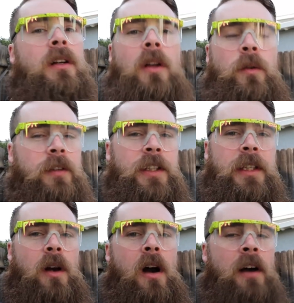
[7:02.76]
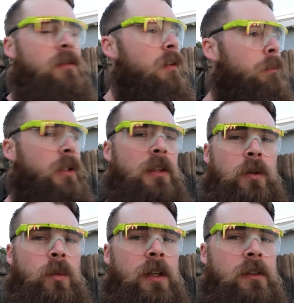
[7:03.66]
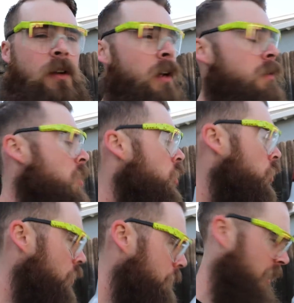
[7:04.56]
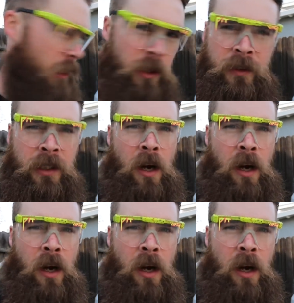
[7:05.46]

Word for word: close everything off, put the new wheels on, should be good to